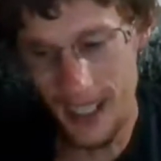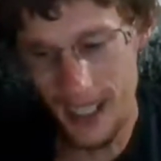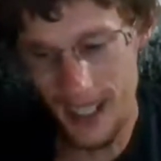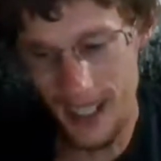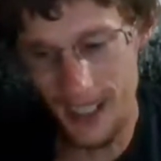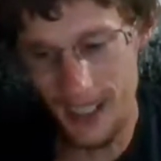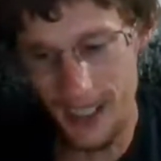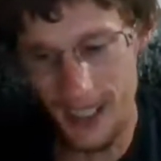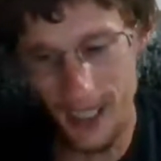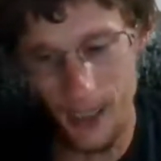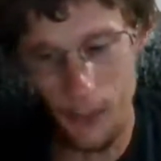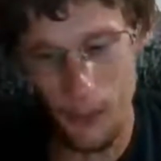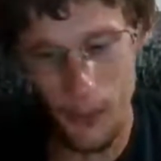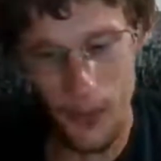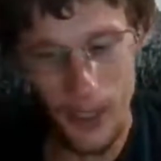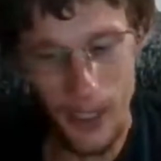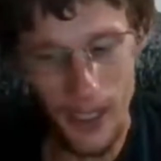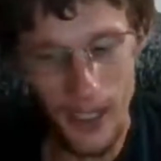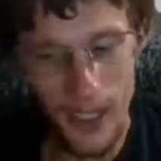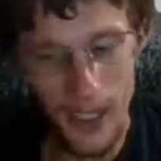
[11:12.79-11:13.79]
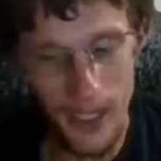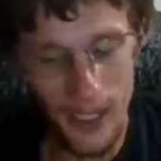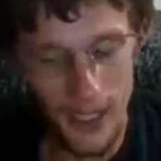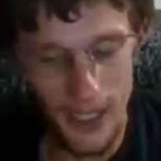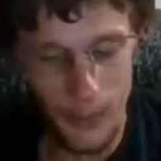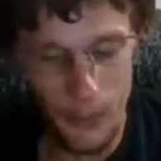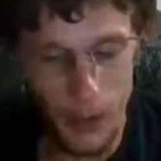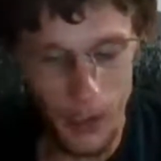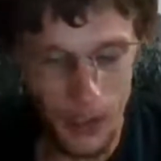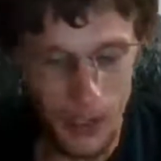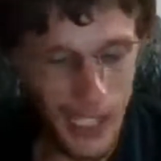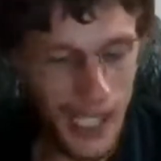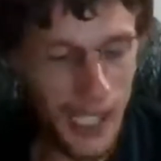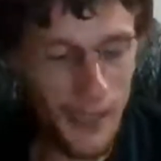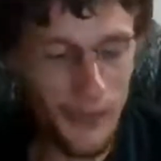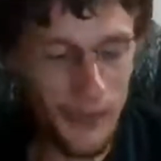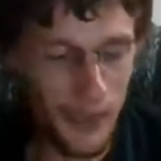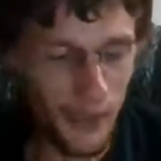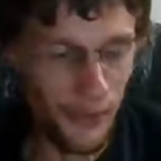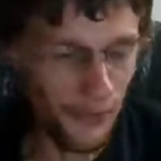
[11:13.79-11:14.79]
couldn't help but
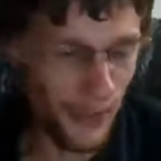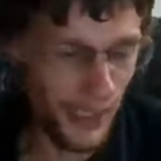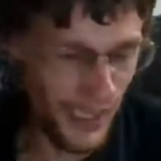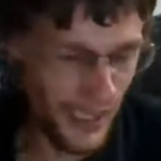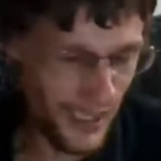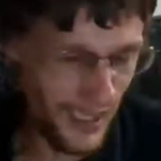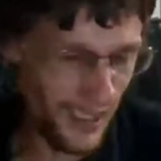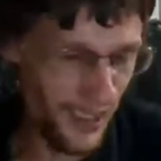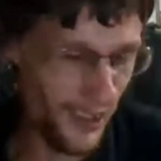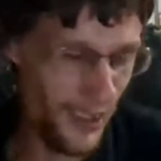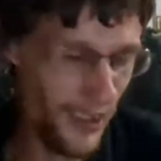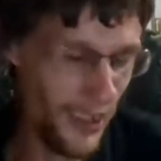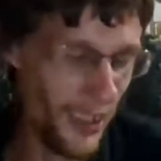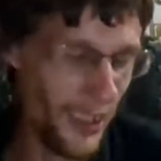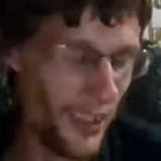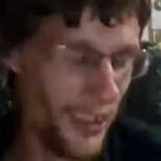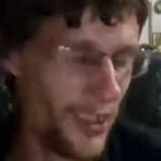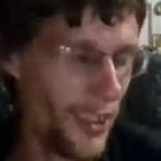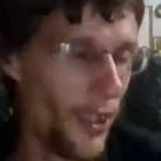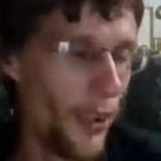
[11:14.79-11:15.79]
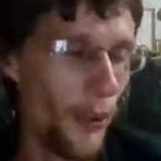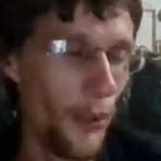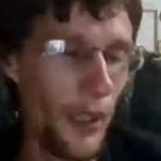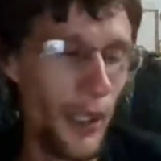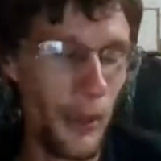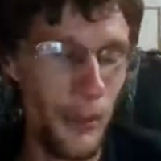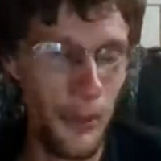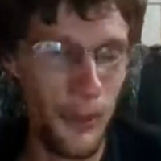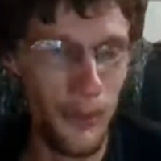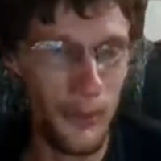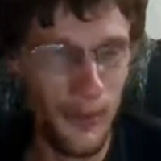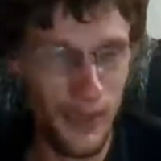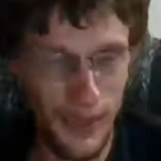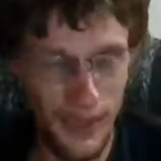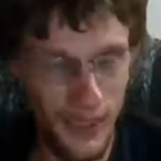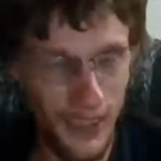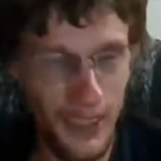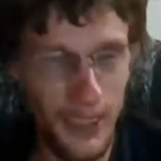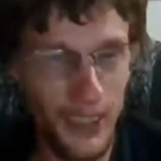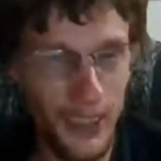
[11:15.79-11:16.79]
laugh at the friend who could have sold them,
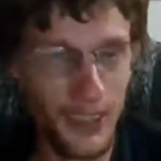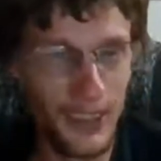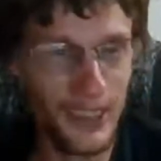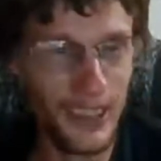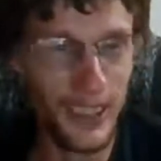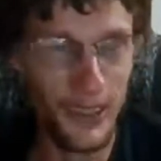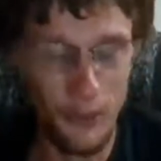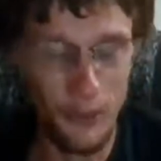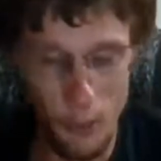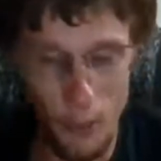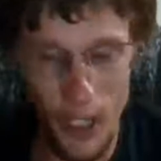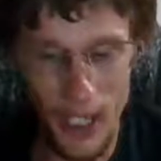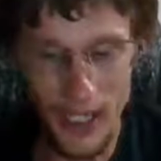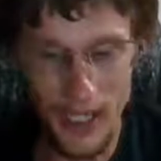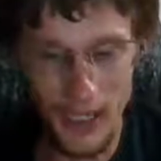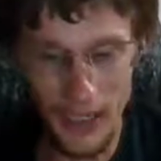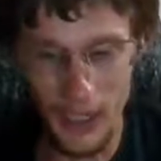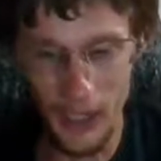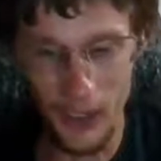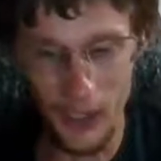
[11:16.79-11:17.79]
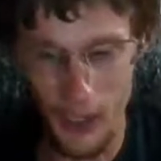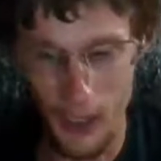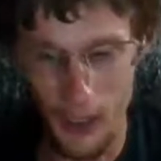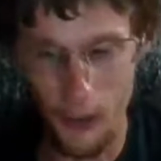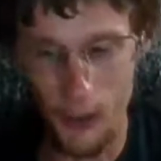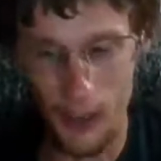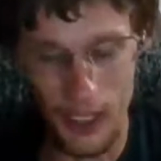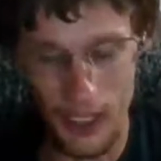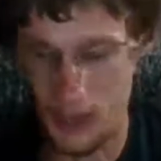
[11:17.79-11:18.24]
who waited too long.